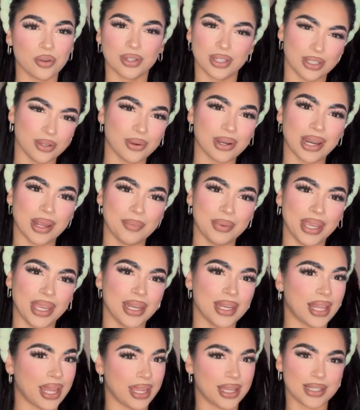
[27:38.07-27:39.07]
You know what I mean?
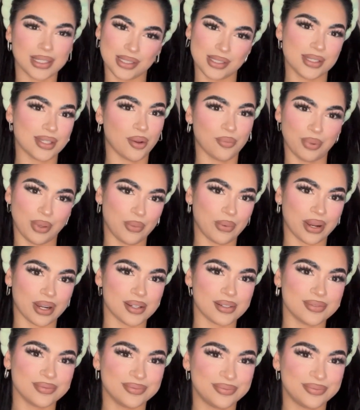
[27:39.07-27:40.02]
Like, don't be weird.